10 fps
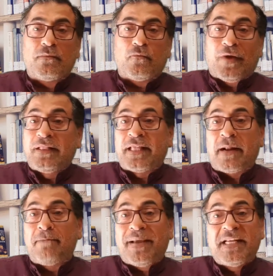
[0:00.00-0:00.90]
Well, there
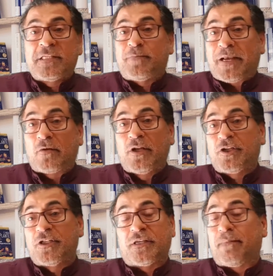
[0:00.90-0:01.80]
are many
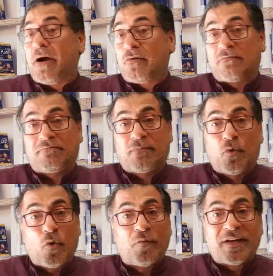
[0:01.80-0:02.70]
speculations about
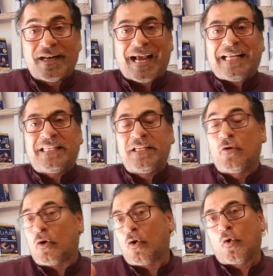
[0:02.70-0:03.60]
COVID-19
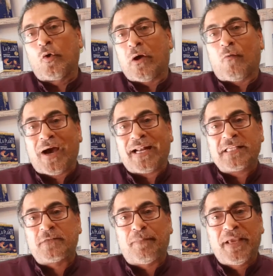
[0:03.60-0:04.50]
or
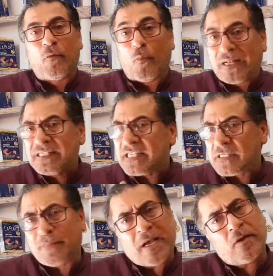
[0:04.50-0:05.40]
coronavirus being one
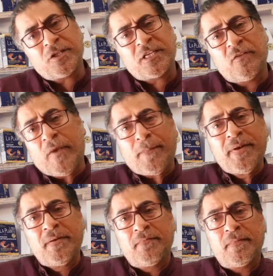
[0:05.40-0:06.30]
such biological
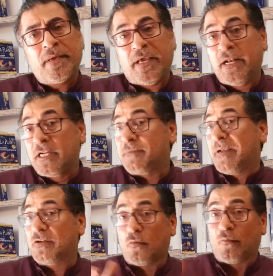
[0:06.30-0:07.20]
weapon, in
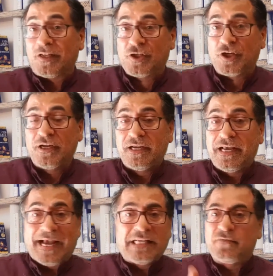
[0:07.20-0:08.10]
respect of which,
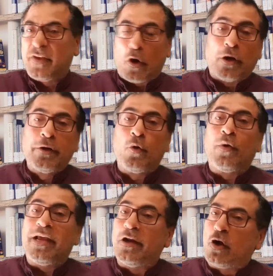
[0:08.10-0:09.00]
as we all know,
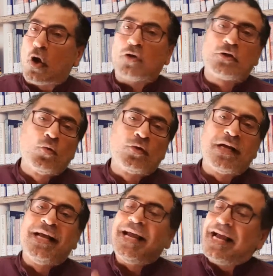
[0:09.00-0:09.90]
a lawsuit
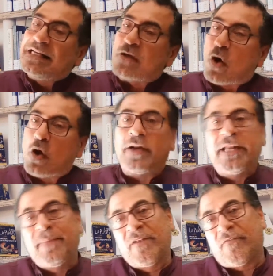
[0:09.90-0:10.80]
has
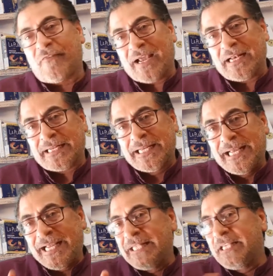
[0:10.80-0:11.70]
already been filed
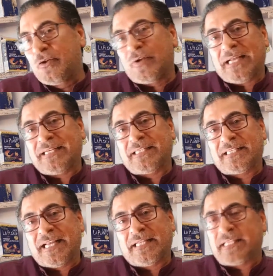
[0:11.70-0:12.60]
in the United
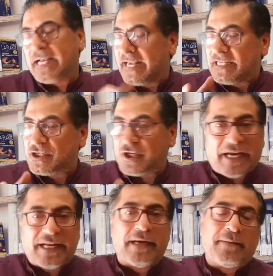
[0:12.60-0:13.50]
States against
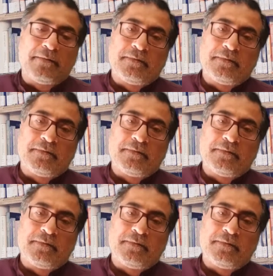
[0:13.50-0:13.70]
China.